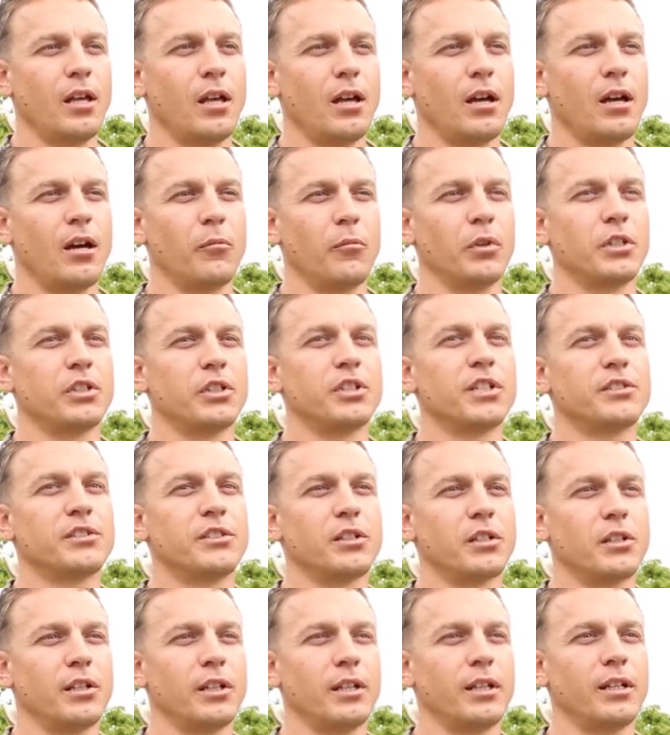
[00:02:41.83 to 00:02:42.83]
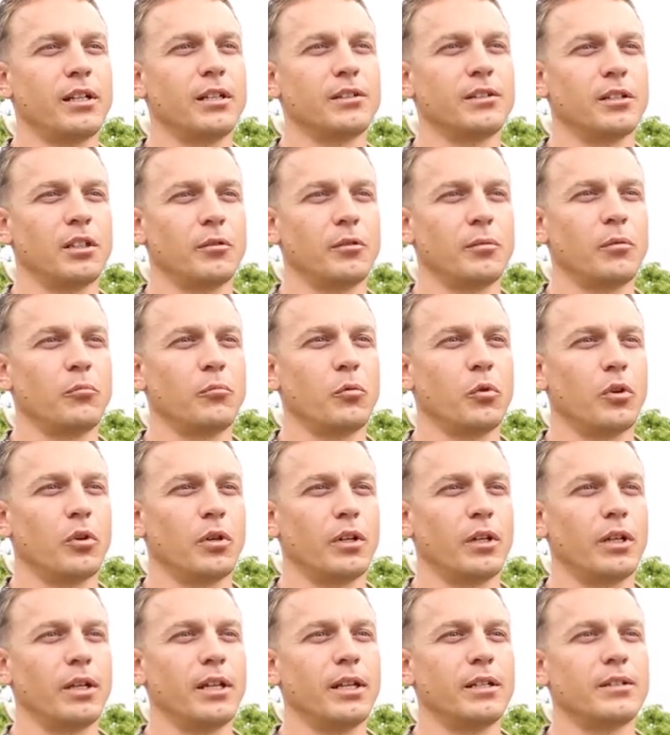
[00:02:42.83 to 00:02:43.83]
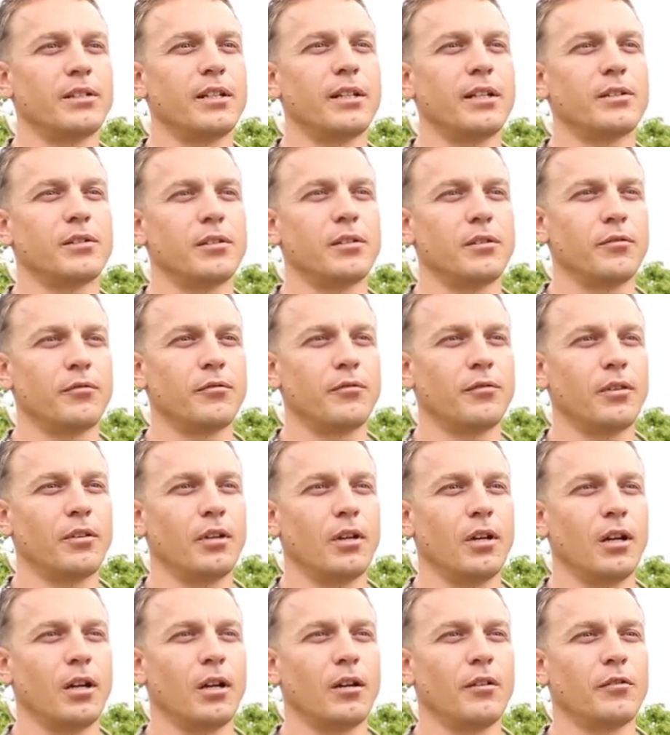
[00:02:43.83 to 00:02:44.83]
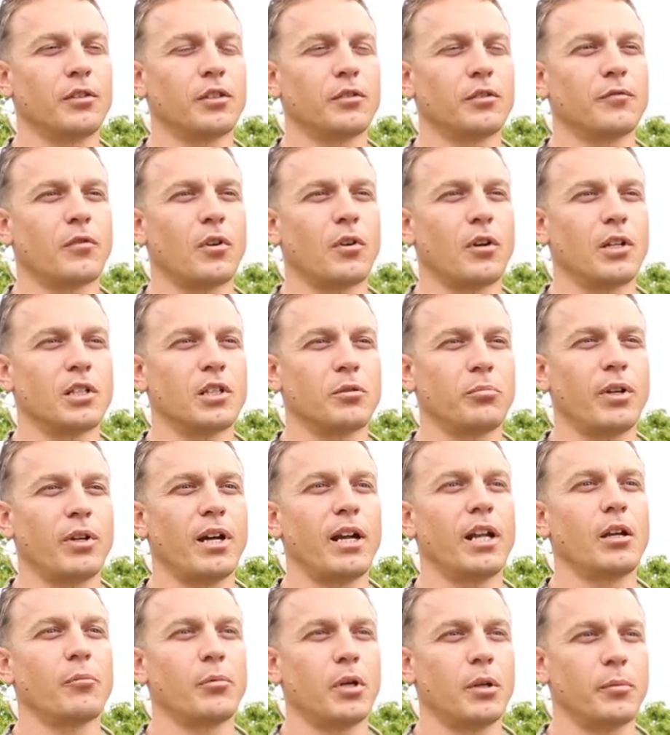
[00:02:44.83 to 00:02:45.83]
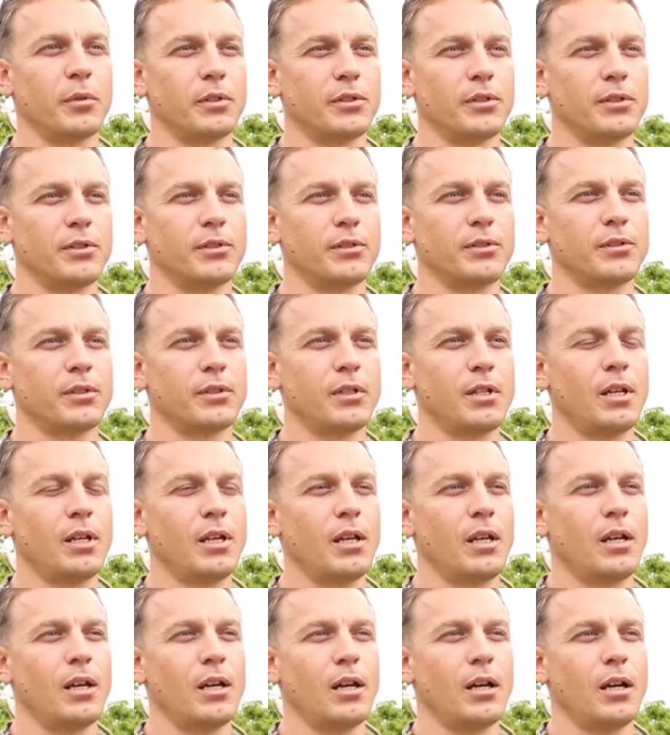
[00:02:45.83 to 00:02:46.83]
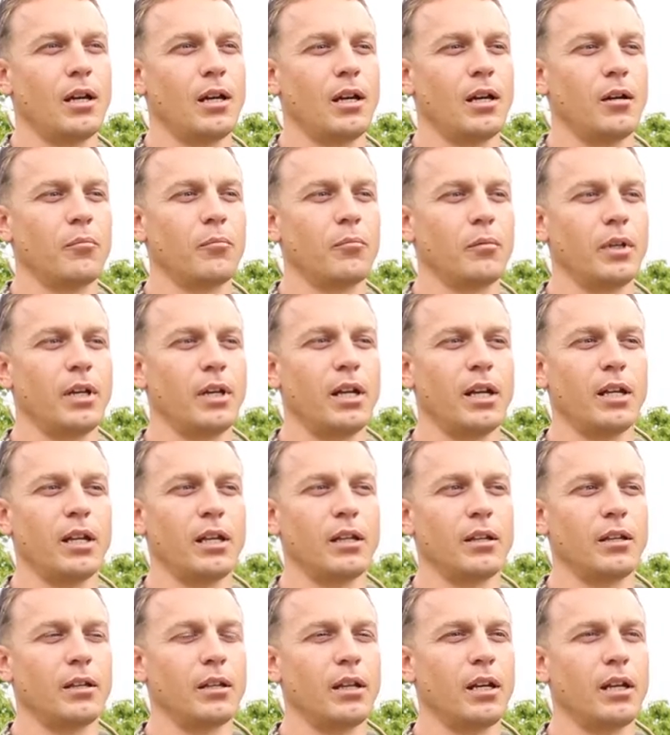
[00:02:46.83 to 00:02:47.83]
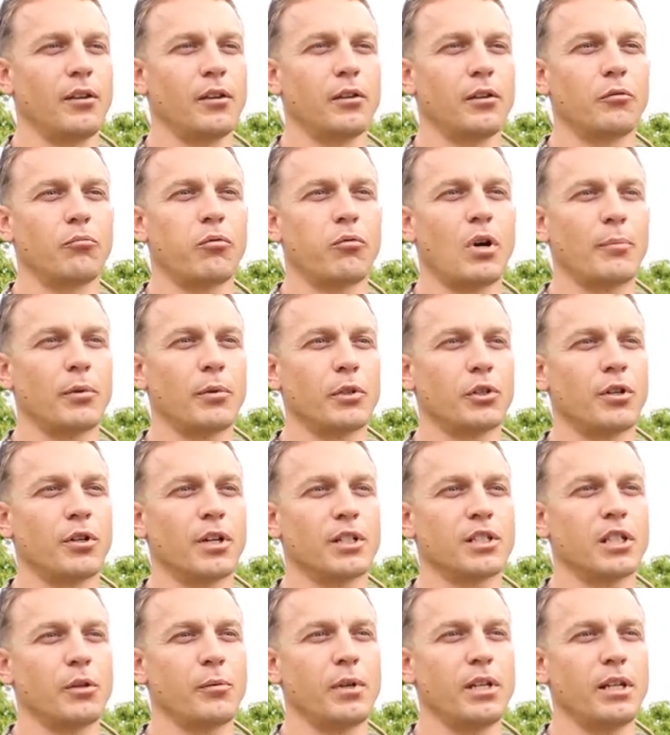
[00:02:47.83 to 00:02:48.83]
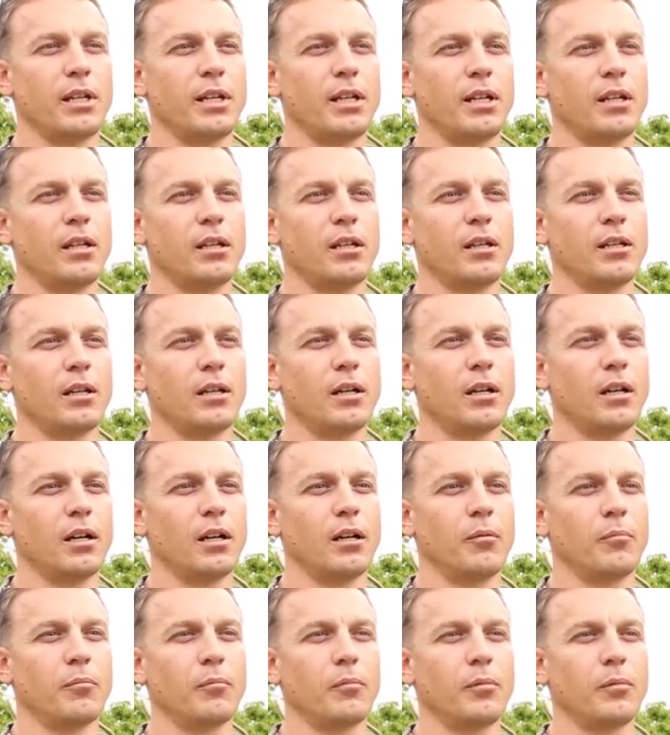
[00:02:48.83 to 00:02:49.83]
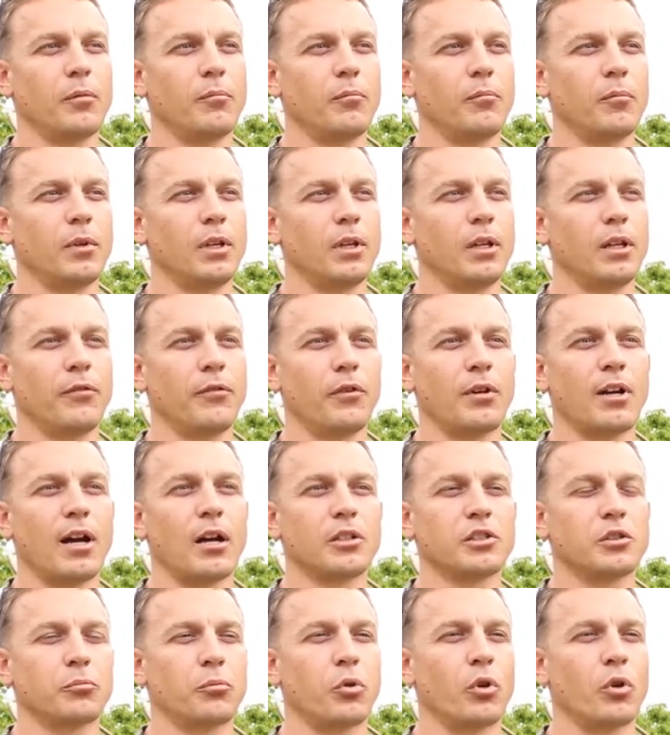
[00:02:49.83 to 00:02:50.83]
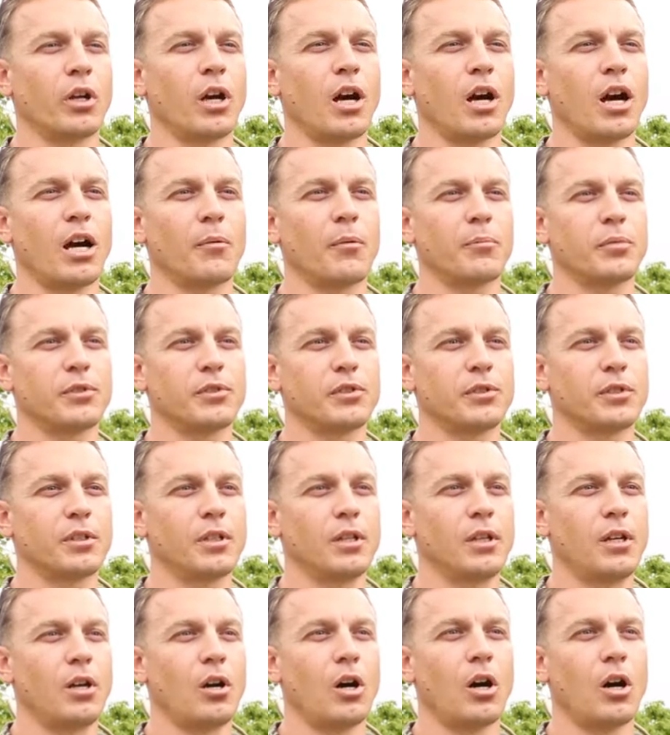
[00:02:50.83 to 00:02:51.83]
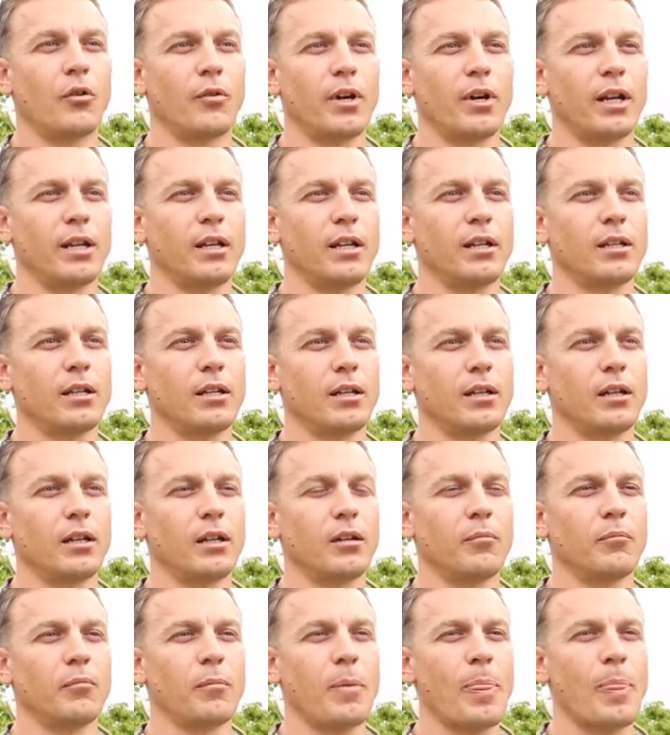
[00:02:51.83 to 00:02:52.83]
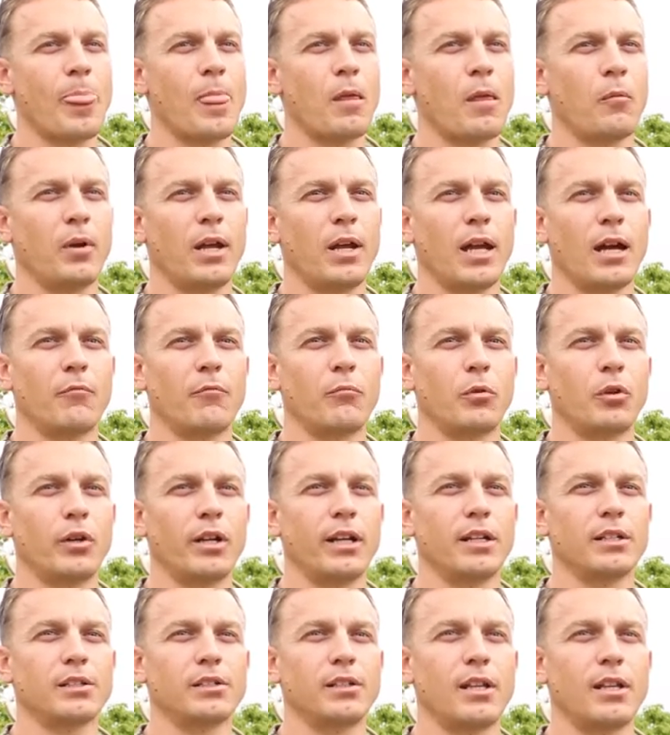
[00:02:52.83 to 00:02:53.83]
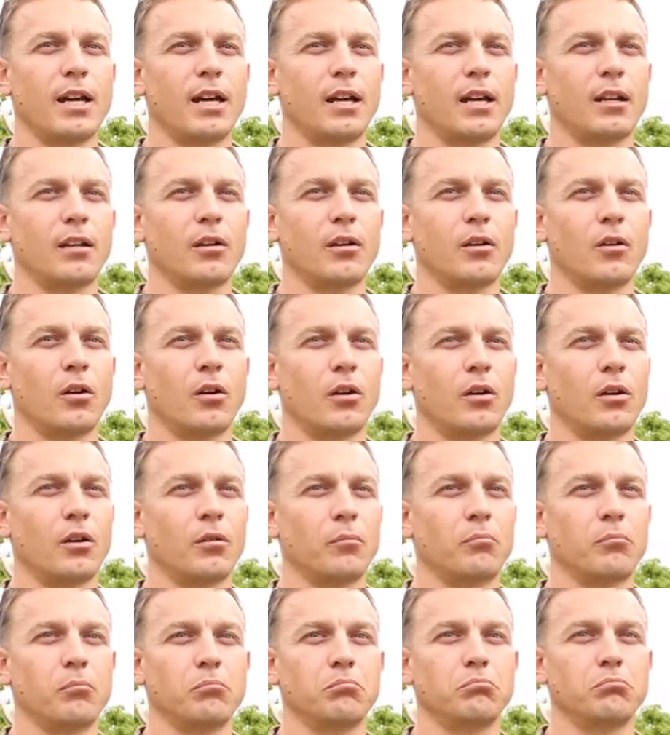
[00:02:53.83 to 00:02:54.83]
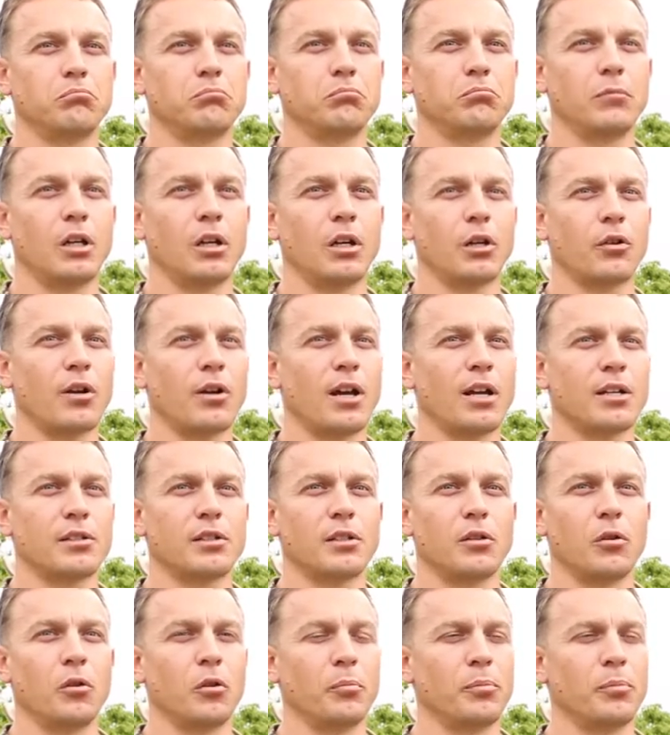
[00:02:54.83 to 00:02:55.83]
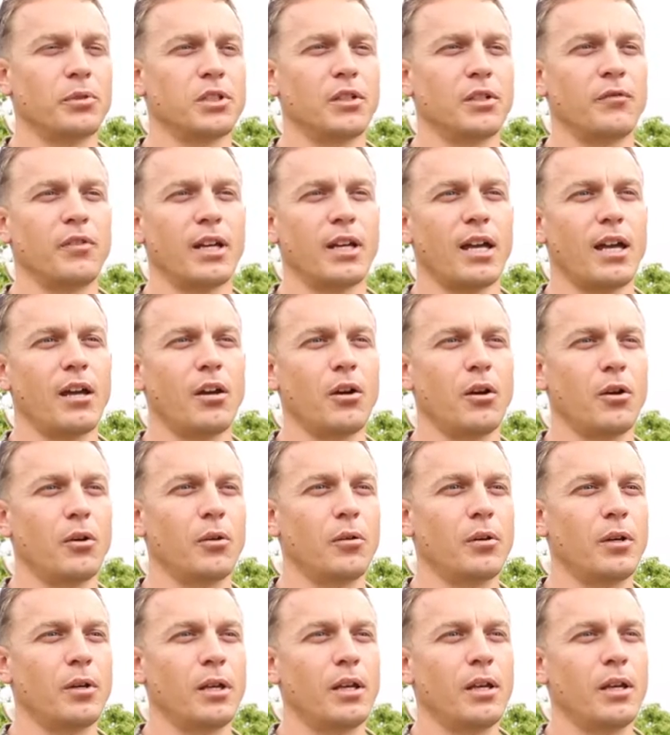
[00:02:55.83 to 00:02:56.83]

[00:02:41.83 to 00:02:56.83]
Um, logistically, it's a little bit more intensive uh, as far as planning purposes, um, getting, getting the proper trucks that we need. Um, if they're not supporting ops already, um, we have Marines that are across the whole Pacific AO